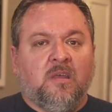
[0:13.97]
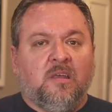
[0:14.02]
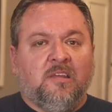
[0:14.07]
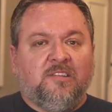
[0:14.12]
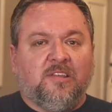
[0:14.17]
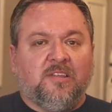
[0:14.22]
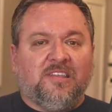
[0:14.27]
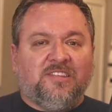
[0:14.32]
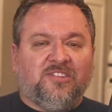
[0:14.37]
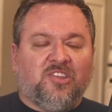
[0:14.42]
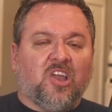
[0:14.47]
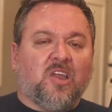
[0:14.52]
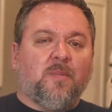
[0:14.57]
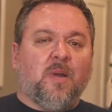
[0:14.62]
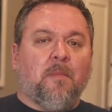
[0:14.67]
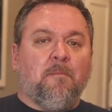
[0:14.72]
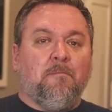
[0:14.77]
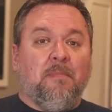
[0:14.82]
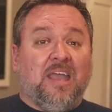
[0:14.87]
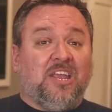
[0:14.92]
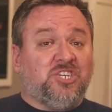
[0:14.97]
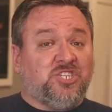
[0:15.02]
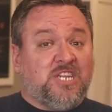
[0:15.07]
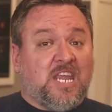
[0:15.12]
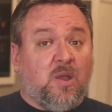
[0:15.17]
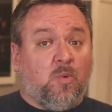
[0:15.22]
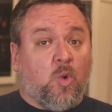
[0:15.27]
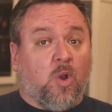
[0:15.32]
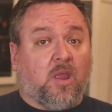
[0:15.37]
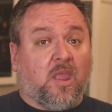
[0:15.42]
So let's talk about mesh
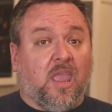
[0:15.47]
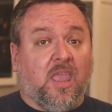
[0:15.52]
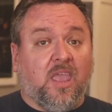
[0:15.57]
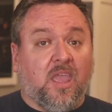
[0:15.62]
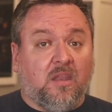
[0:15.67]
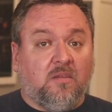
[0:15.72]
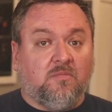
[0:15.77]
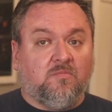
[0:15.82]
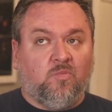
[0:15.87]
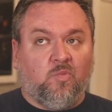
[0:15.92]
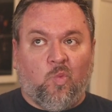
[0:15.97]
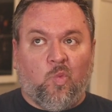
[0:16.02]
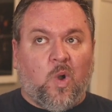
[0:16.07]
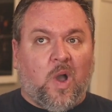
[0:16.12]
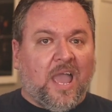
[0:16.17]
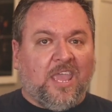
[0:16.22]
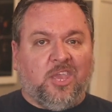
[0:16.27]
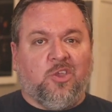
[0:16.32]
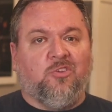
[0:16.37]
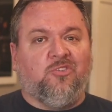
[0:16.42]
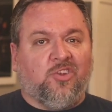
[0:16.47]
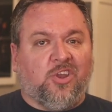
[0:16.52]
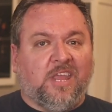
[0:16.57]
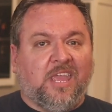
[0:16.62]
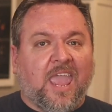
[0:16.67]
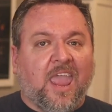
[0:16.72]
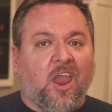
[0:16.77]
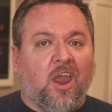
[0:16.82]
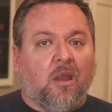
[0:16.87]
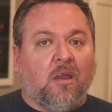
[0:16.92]
networking and why you should
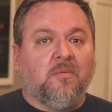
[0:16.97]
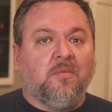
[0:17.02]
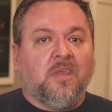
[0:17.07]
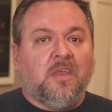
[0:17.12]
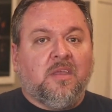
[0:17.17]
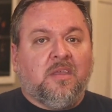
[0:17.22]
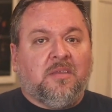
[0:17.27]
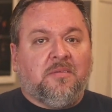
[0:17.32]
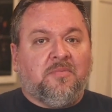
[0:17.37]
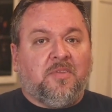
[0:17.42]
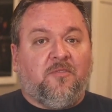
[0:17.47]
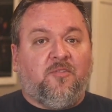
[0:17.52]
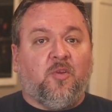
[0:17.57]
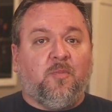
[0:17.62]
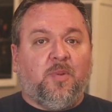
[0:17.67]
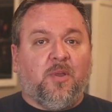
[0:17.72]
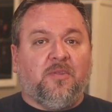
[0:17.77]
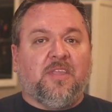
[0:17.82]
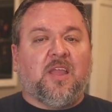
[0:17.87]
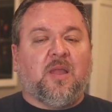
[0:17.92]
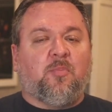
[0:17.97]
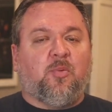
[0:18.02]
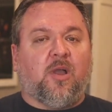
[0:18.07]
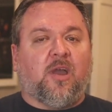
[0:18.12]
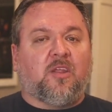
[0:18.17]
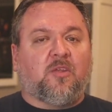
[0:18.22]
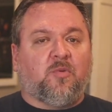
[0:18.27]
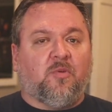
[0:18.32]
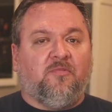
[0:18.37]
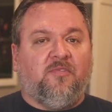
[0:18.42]
care. If you're building a
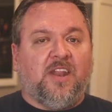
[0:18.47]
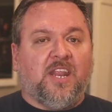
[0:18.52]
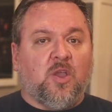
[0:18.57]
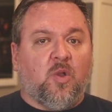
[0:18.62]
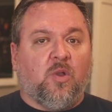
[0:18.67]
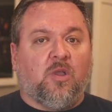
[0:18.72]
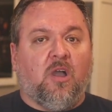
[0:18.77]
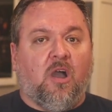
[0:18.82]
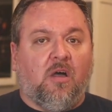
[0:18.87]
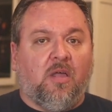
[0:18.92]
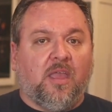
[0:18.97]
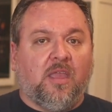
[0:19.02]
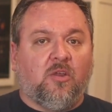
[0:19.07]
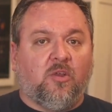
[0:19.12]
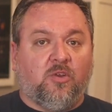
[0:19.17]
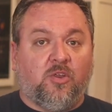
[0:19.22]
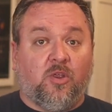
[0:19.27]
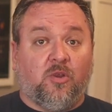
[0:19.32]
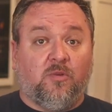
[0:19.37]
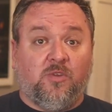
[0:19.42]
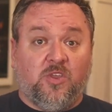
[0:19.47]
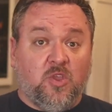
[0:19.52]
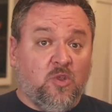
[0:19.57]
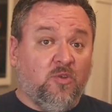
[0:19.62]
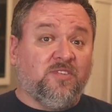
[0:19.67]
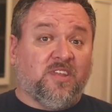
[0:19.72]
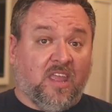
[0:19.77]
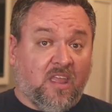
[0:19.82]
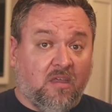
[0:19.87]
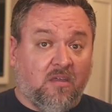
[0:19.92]
product with video calling or you're
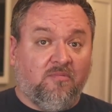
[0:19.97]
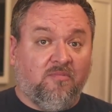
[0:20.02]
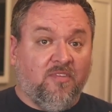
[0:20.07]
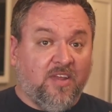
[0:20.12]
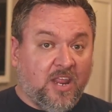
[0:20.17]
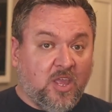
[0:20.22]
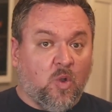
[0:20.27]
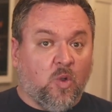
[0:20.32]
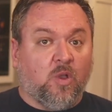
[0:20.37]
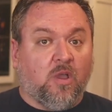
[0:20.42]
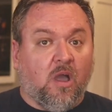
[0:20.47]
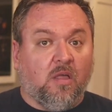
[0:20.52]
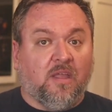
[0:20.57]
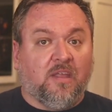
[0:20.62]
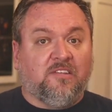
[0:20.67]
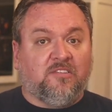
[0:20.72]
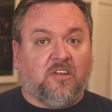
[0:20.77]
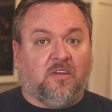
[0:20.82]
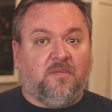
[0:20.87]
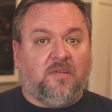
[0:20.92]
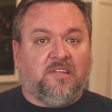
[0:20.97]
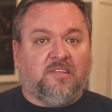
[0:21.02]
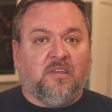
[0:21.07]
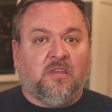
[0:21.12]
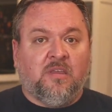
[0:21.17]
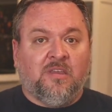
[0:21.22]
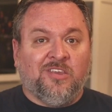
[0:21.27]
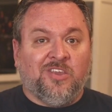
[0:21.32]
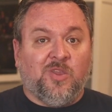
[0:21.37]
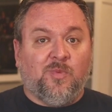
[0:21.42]
using a video calling service,
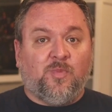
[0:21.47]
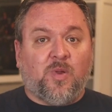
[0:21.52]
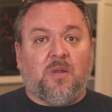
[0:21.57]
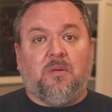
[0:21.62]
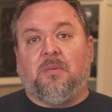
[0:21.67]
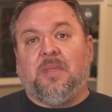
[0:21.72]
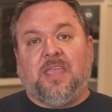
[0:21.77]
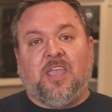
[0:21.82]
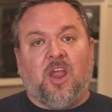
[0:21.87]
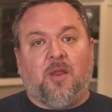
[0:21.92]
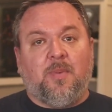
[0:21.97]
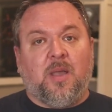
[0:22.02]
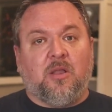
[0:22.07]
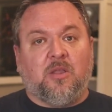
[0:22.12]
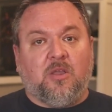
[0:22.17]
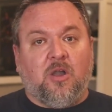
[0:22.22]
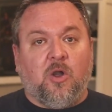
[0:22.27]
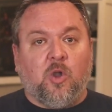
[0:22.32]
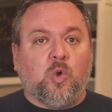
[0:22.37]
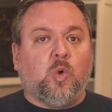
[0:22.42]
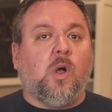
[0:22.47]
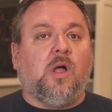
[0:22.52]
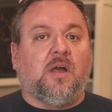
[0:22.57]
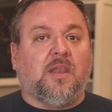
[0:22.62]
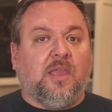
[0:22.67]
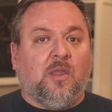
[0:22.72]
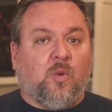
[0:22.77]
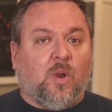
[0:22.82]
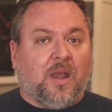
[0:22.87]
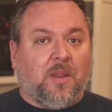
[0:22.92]
you probably care about call
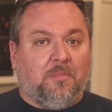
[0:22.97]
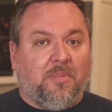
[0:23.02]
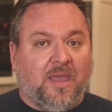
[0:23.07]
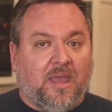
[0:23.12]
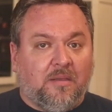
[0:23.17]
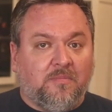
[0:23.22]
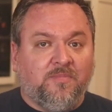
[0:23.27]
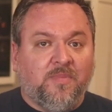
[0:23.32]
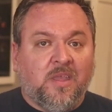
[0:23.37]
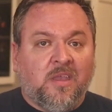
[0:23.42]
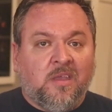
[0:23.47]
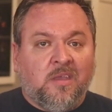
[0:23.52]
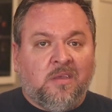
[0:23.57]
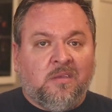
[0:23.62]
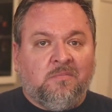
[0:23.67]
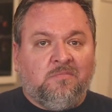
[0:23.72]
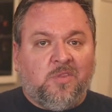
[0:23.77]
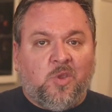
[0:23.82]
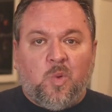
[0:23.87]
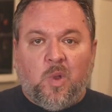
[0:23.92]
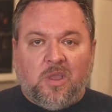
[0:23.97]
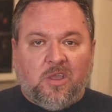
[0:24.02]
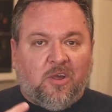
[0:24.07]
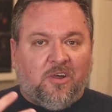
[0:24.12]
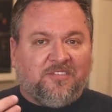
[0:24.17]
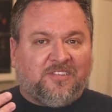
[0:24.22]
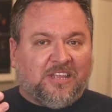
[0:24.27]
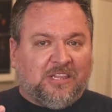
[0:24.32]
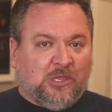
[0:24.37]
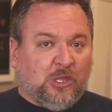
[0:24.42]
quality quite a bit. You want
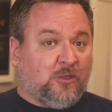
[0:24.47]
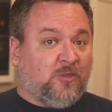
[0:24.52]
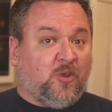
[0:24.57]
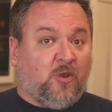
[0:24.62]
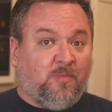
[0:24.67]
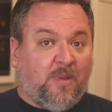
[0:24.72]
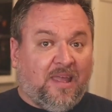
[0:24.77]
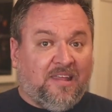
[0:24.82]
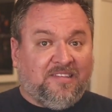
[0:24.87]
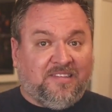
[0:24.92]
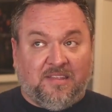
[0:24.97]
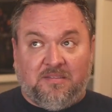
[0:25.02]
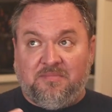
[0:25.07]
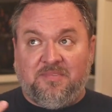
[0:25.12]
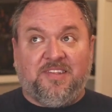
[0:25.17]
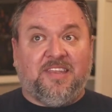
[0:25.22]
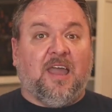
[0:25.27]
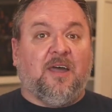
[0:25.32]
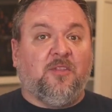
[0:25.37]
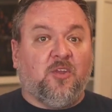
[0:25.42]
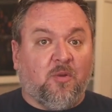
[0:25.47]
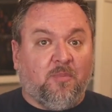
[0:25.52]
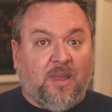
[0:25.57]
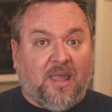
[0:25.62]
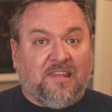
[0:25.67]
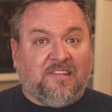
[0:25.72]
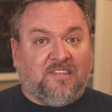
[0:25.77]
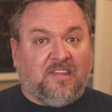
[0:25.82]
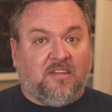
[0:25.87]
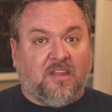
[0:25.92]
calls to look their best and sound their
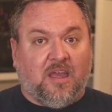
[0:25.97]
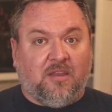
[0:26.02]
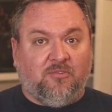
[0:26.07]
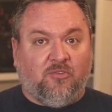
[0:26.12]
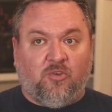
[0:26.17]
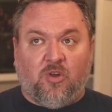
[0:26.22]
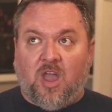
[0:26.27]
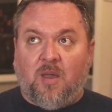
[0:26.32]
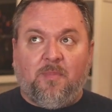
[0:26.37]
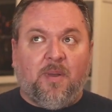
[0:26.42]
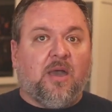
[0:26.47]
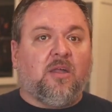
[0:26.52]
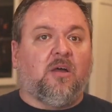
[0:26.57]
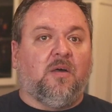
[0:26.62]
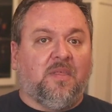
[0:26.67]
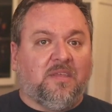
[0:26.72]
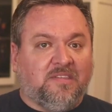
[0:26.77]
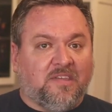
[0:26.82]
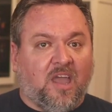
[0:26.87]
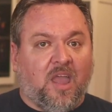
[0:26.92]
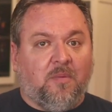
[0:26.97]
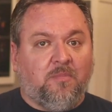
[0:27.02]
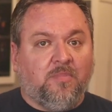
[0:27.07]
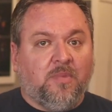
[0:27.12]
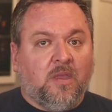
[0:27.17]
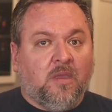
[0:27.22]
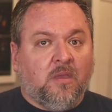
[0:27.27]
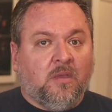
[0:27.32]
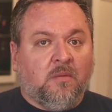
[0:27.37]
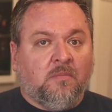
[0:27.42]
best and not drop out all the time.
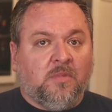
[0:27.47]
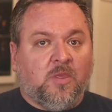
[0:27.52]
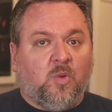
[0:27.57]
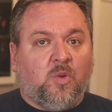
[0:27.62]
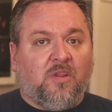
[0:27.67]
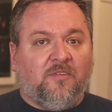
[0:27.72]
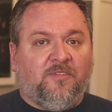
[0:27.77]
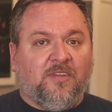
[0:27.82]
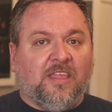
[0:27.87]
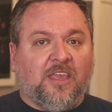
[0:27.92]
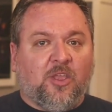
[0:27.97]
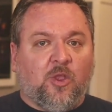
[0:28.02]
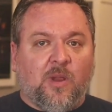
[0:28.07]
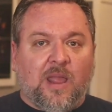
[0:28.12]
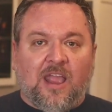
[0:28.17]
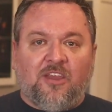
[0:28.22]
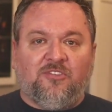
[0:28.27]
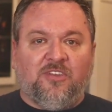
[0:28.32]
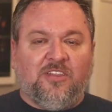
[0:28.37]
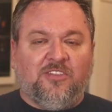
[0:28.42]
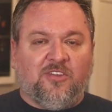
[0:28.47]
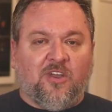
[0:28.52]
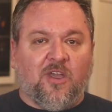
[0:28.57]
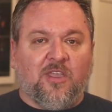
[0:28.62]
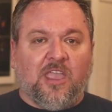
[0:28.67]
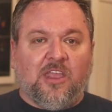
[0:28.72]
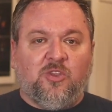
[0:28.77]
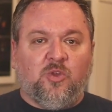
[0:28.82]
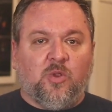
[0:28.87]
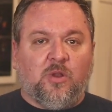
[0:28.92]
You want to feel like you're actually
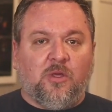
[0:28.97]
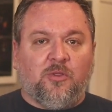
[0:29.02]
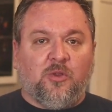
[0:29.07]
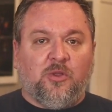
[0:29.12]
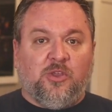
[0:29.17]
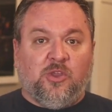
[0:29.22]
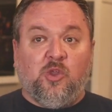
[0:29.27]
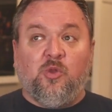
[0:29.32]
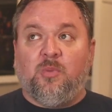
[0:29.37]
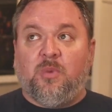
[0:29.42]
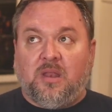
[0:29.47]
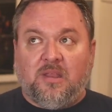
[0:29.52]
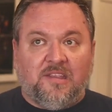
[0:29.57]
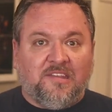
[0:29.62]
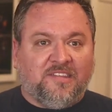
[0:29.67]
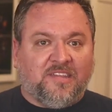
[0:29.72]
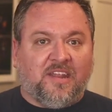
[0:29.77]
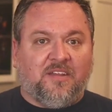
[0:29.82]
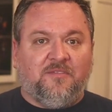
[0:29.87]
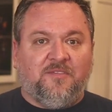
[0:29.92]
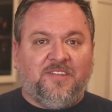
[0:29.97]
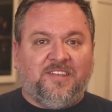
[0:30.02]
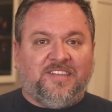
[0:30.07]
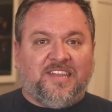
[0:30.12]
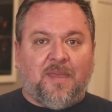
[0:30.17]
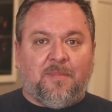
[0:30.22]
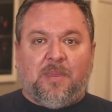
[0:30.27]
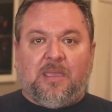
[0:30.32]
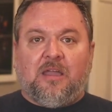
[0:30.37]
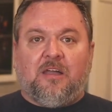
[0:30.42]
talking to another human instead of
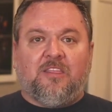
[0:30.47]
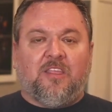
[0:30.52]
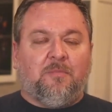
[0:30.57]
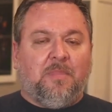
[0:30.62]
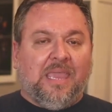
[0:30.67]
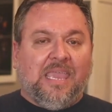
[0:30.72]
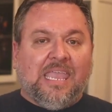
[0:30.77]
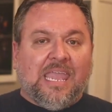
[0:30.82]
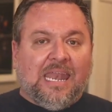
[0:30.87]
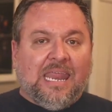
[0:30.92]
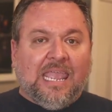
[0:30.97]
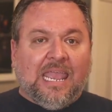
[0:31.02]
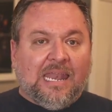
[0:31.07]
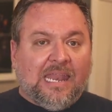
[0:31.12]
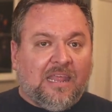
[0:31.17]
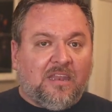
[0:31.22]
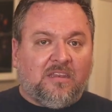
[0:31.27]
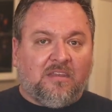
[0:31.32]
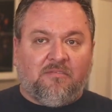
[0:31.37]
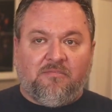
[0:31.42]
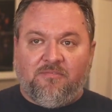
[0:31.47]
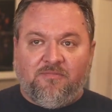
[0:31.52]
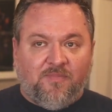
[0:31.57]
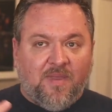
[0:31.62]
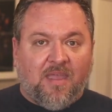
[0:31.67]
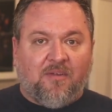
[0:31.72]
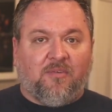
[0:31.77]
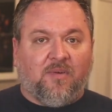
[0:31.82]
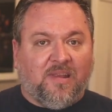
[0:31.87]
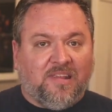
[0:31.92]
stepping on the beginning and end of
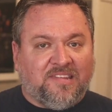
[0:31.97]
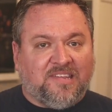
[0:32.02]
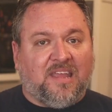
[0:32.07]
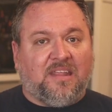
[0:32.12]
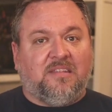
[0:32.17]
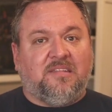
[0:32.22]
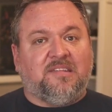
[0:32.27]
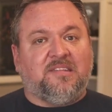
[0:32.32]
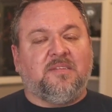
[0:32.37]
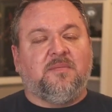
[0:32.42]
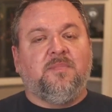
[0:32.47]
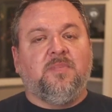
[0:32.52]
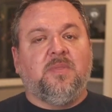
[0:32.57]
every sentence.